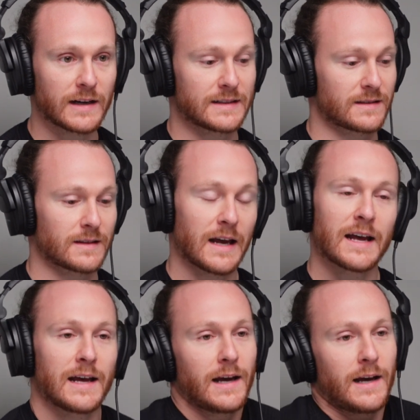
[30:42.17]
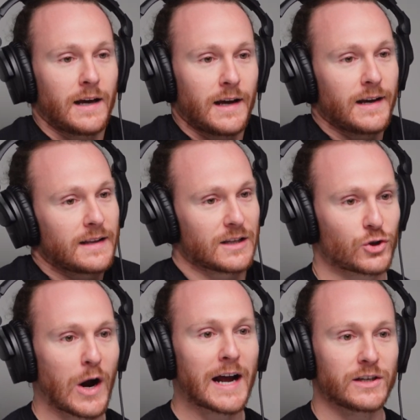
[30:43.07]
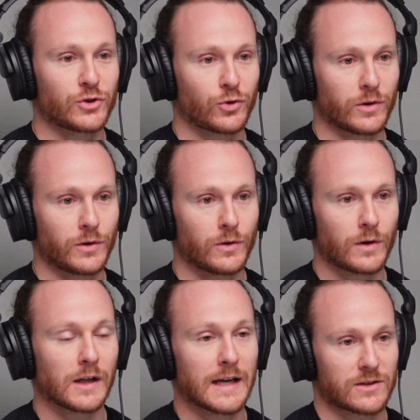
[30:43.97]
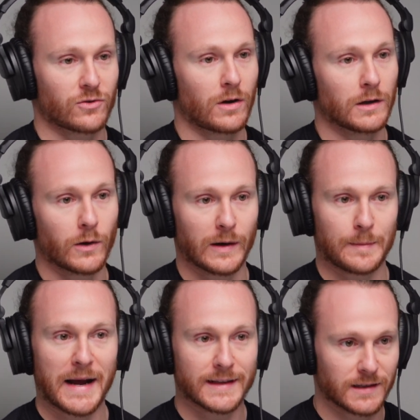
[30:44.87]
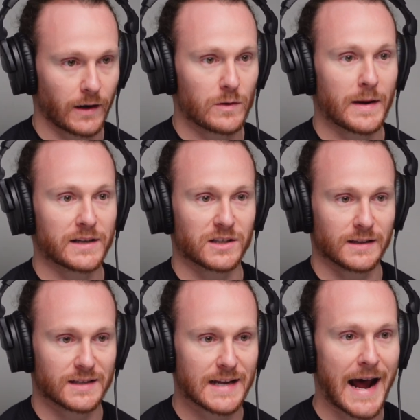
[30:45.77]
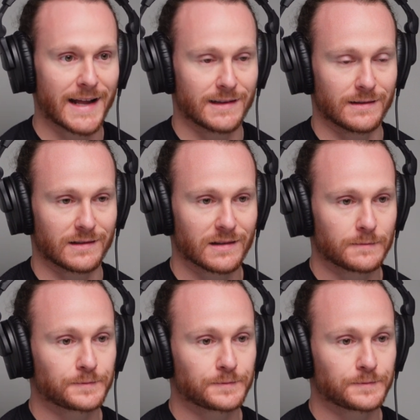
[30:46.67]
It's the tried and true cholesterol lowering meds, like we mentioned, the statins.